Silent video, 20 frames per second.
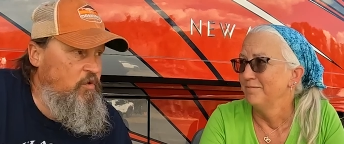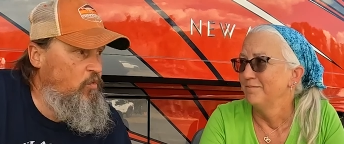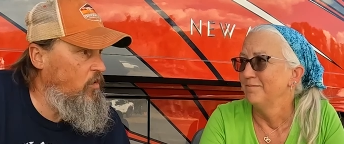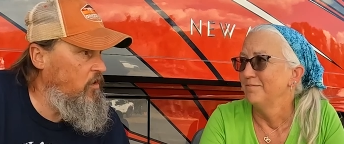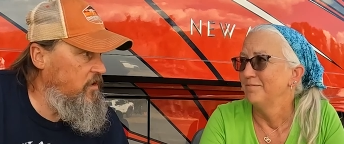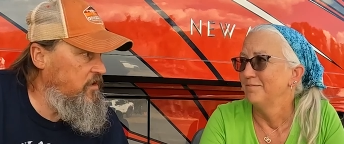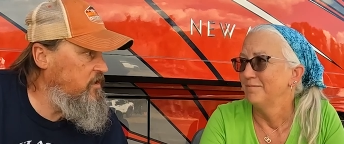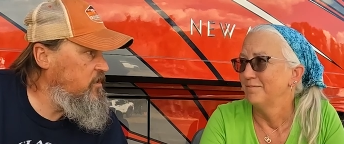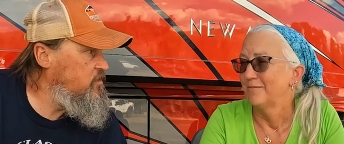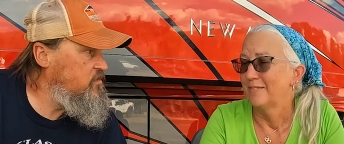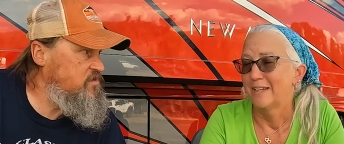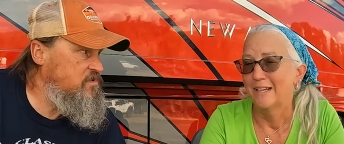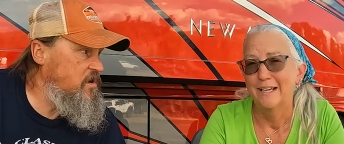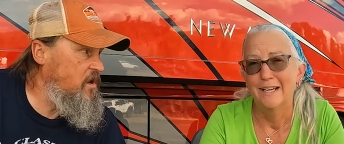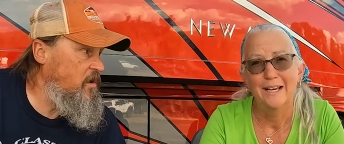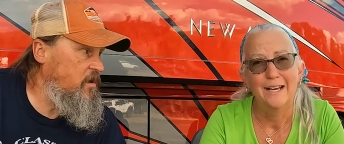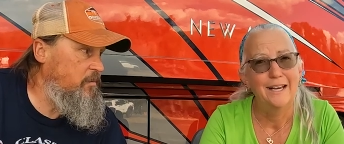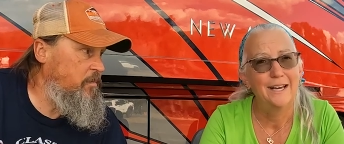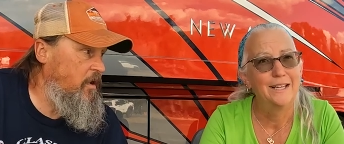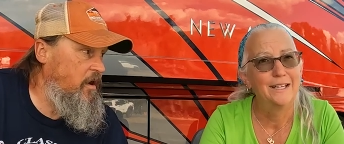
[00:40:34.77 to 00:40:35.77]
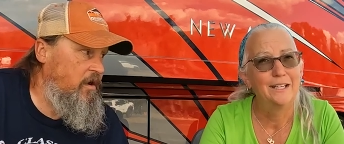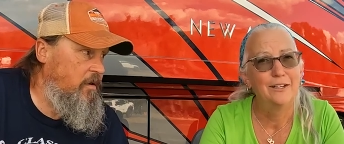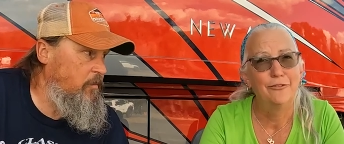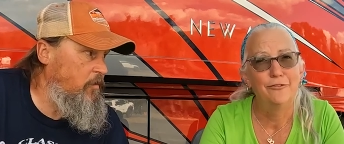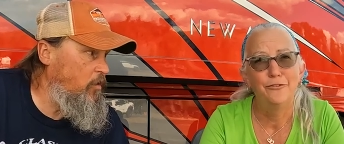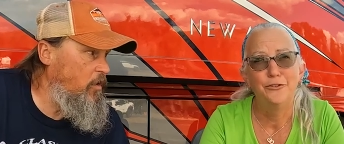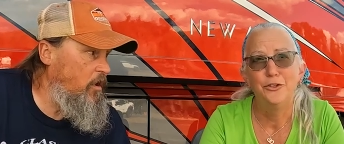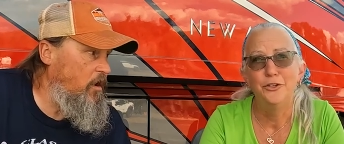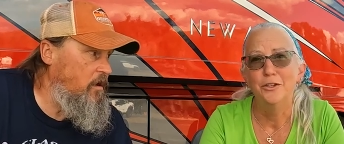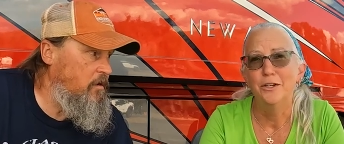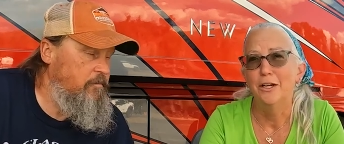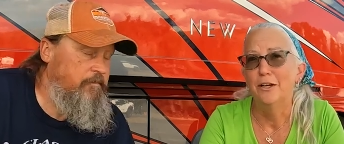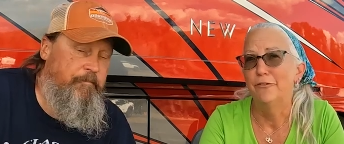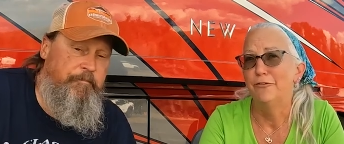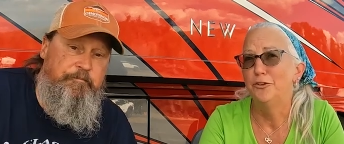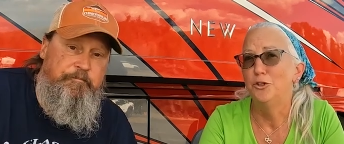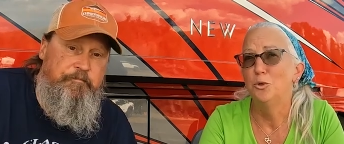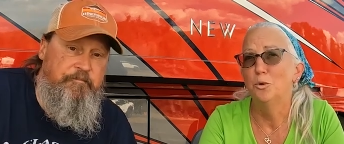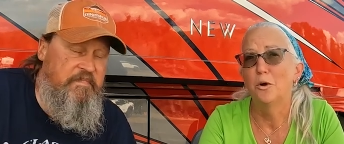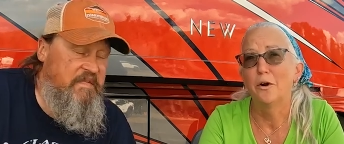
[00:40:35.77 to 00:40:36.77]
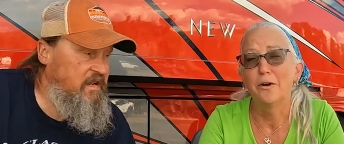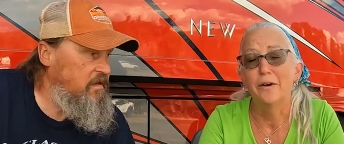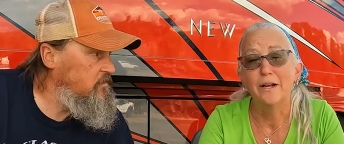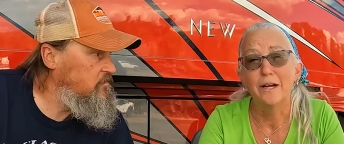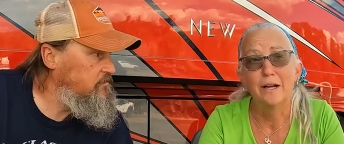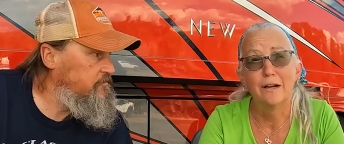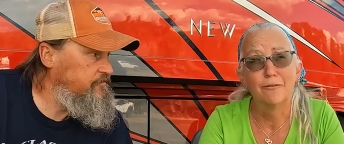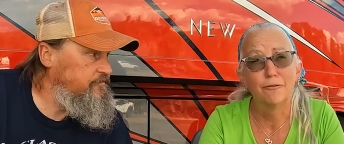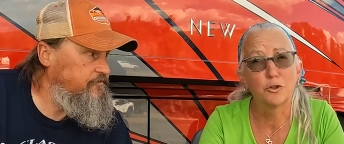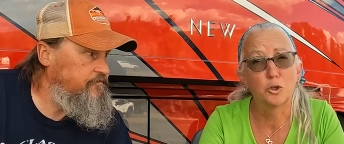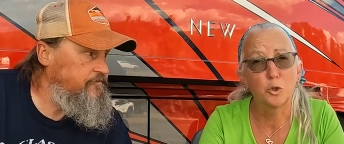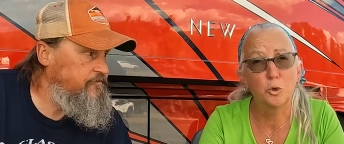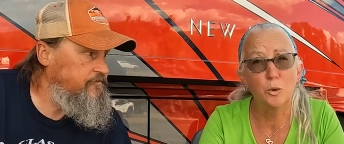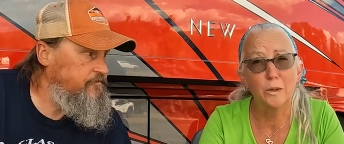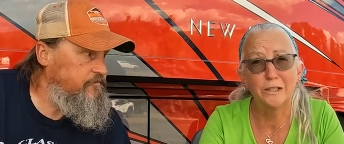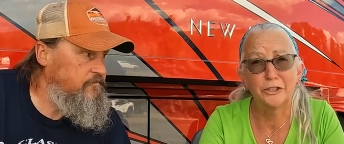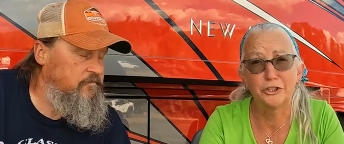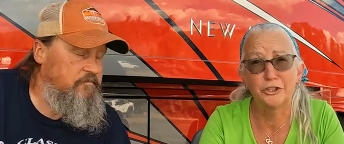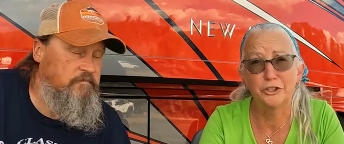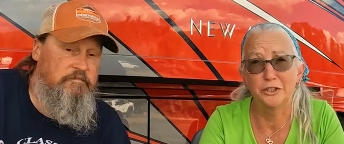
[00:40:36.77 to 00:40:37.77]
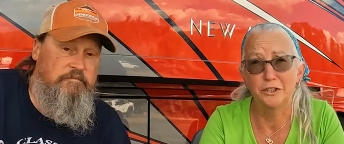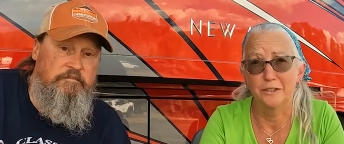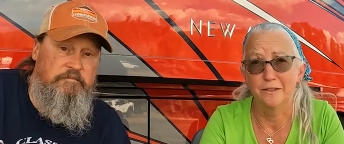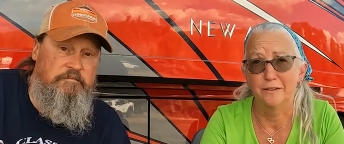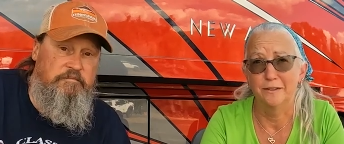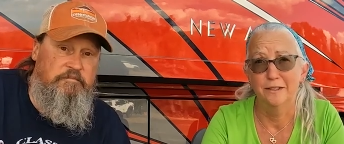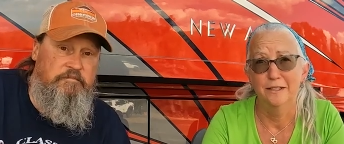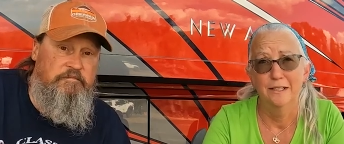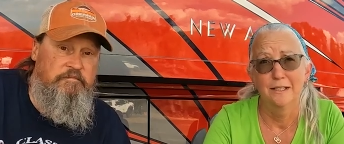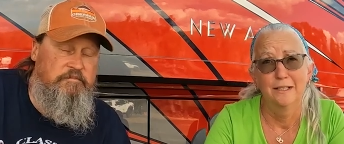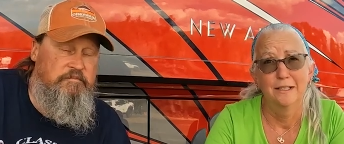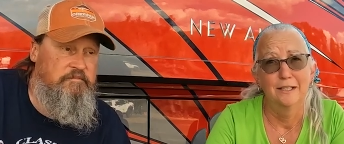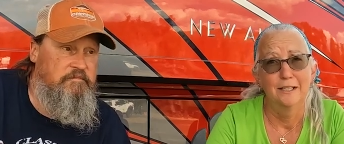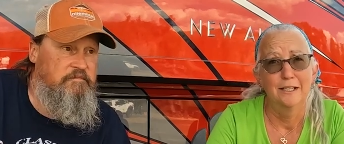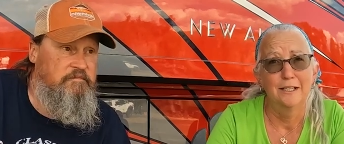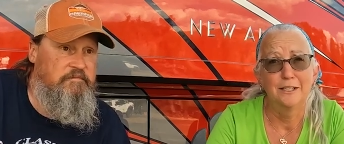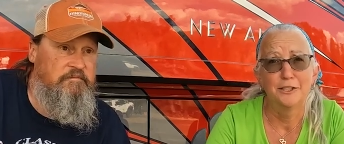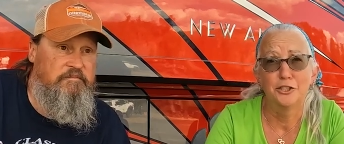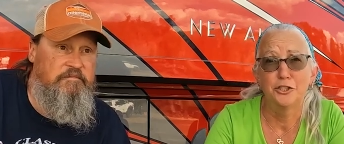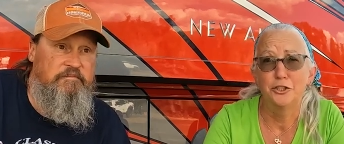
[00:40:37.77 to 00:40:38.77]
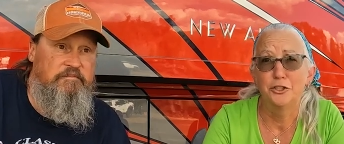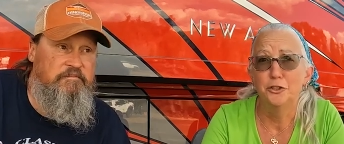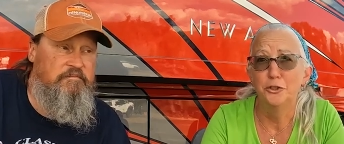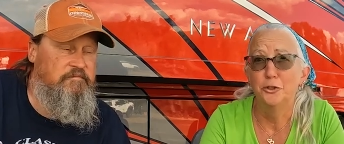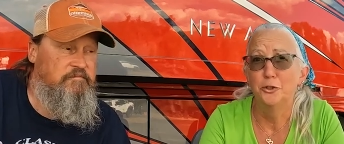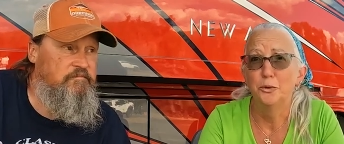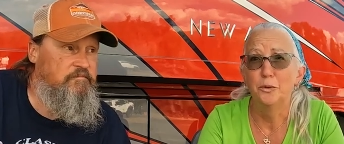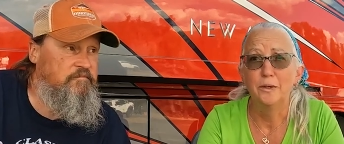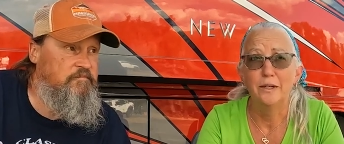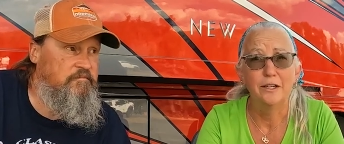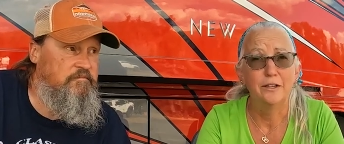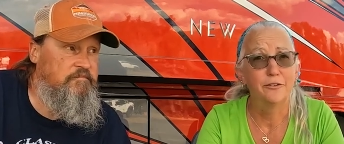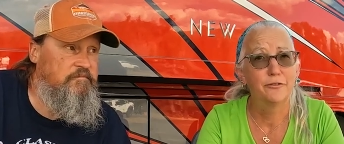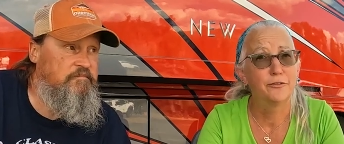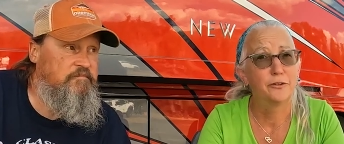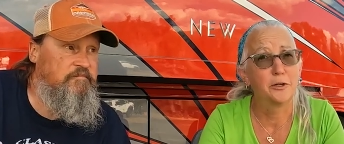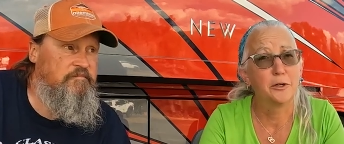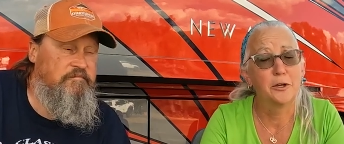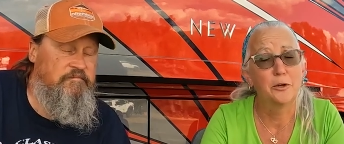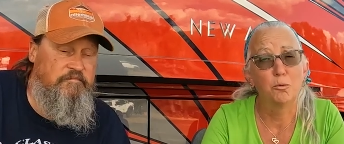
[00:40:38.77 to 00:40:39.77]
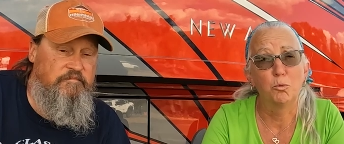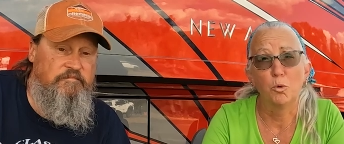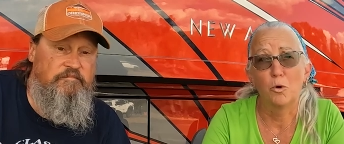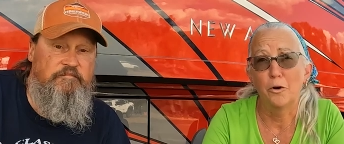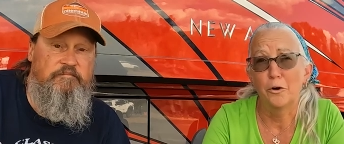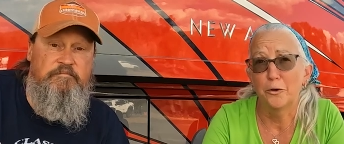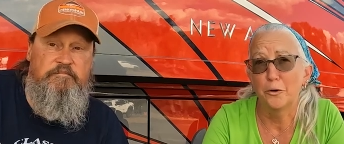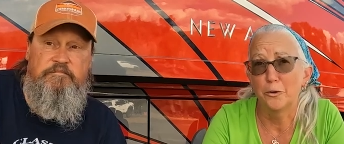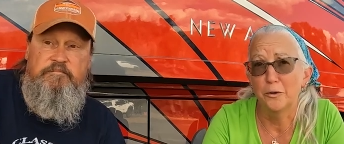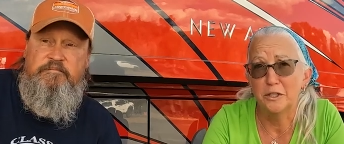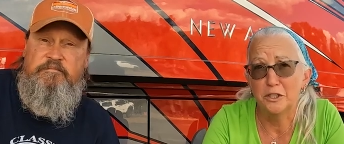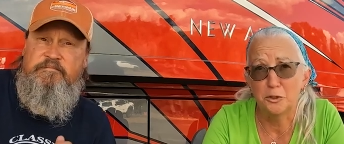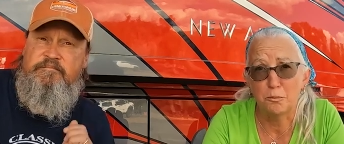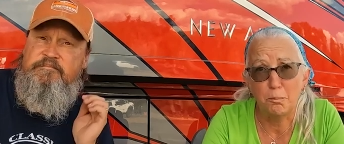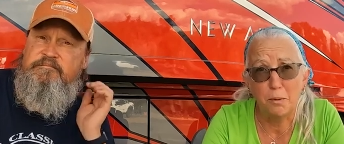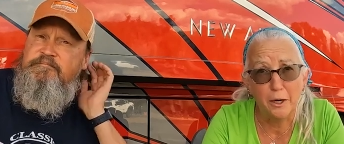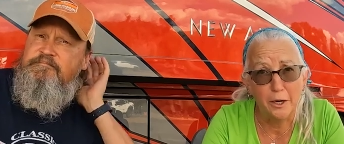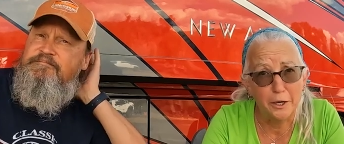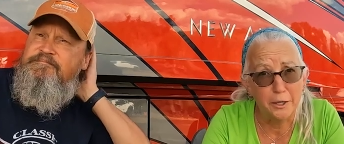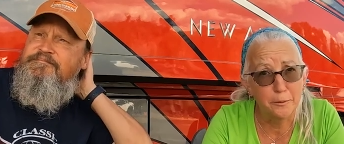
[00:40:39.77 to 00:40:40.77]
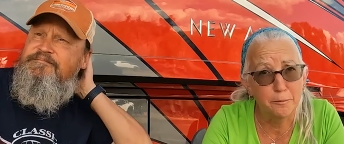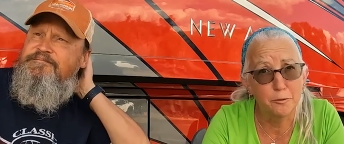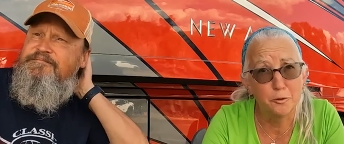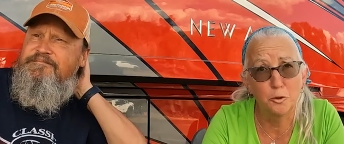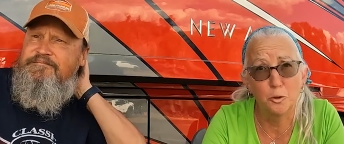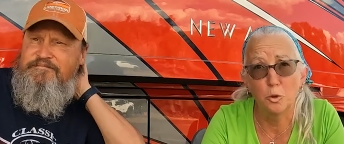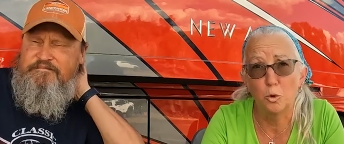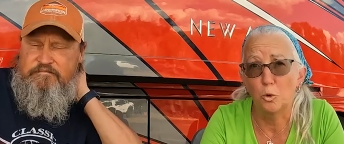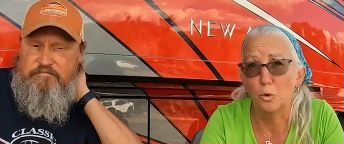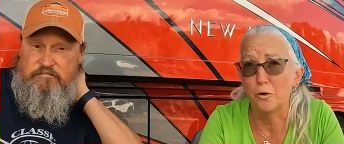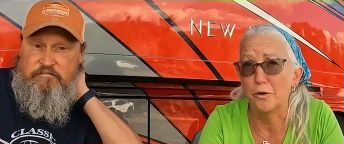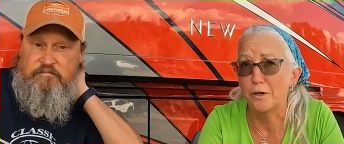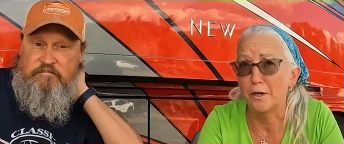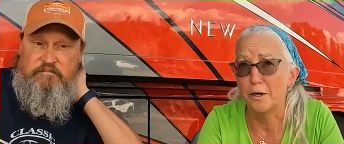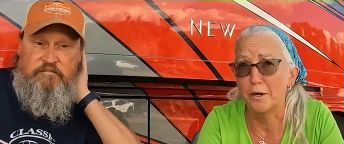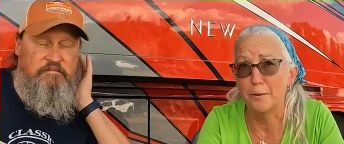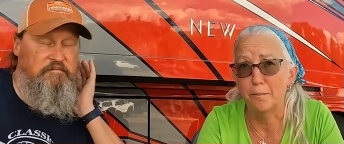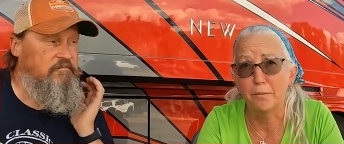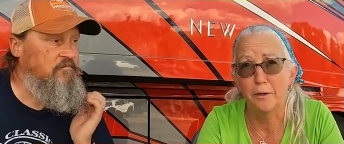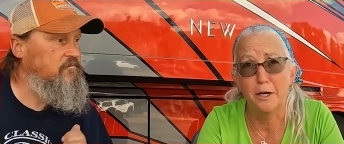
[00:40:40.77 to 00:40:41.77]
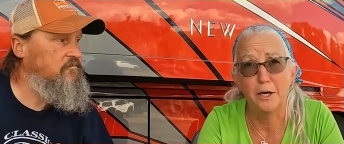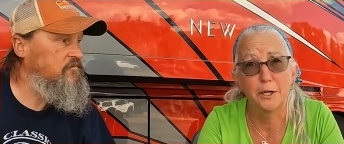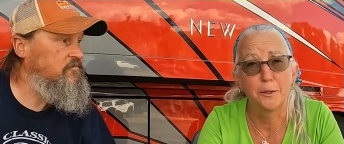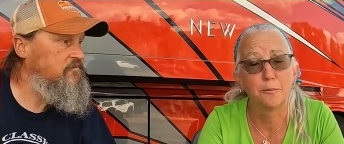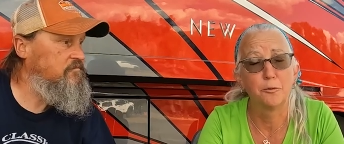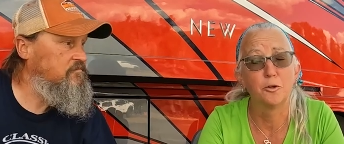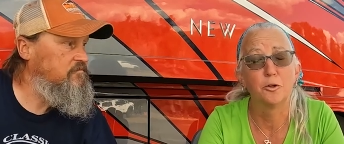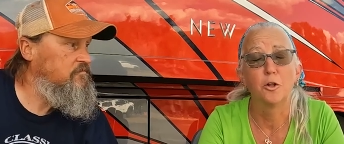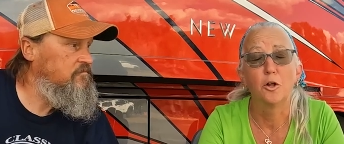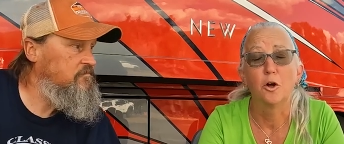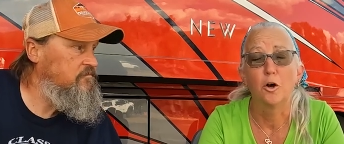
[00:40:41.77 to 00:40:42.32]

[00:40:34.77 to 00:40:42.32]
Speaker 1: you want to use non-potable if, water.
Speaker 2: If you are ever questioned as to if the water is potable or non-potable,